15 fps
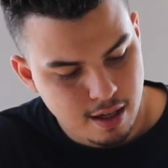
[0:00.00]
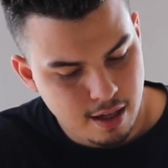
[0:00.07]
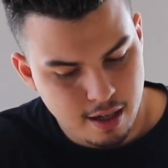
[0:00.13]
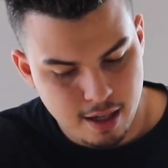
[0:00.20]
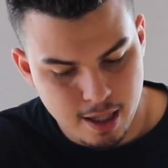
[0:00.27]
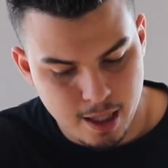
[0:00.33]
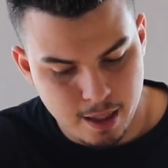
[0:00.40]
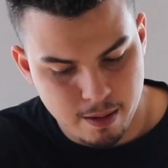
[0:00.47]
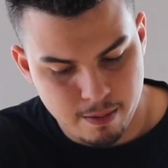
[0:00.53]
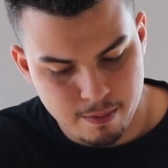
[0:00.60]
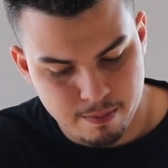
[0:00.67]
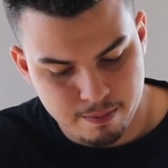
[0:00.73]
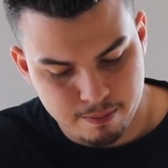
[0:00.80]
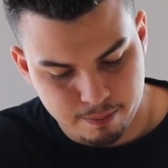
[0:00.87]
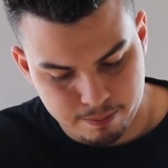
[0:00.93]

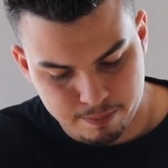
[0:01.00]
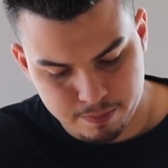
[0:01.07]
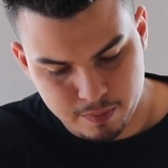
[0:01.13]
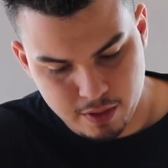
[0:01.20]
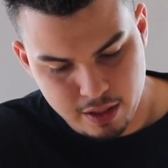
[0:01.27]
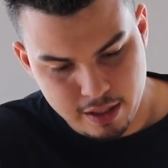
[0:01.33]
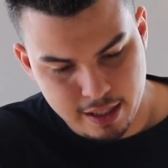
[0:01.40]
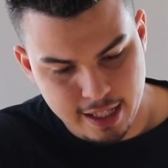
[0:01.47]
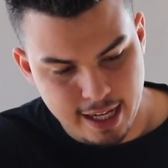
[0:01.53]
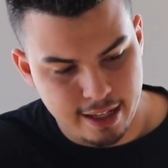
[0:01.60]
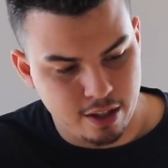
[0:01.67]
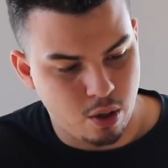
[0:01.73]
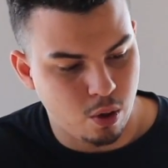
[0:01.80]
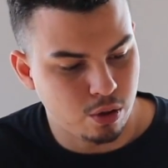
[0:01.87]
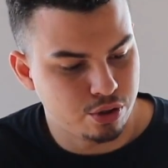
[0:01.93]
Yeah,
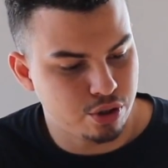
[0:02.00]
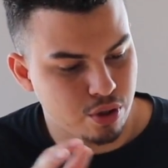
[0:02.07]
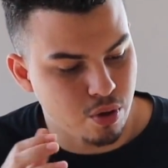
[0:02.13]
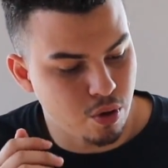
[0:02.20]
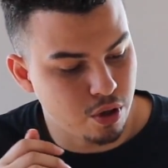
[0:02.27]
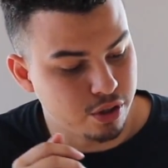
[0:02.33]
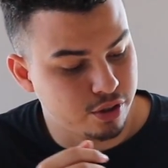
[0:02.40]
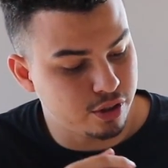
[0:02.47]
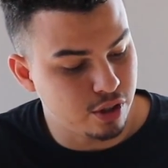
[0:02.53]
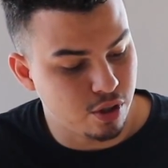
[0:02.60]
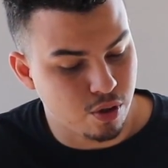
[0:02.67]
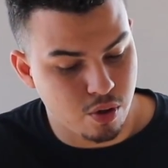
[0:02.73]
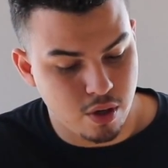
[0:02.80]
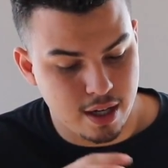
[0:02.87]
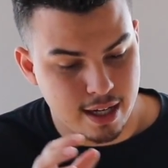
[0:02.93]
the Ultra Core is
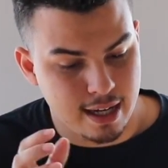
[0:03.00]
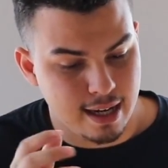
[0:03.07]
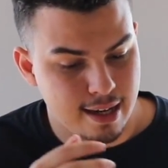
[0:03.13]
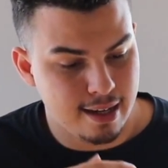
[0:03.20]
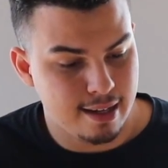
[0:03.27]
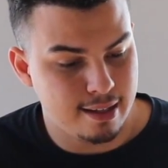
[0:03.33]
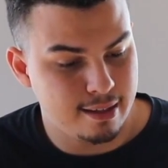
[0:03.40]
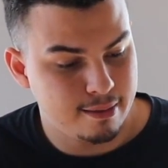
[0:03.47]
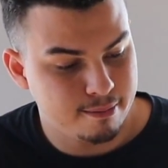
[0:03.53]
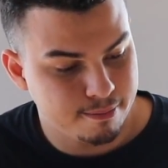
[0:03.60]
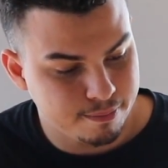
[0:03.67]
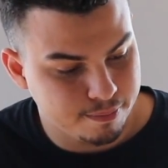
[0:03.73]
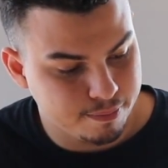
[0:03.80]
still going on.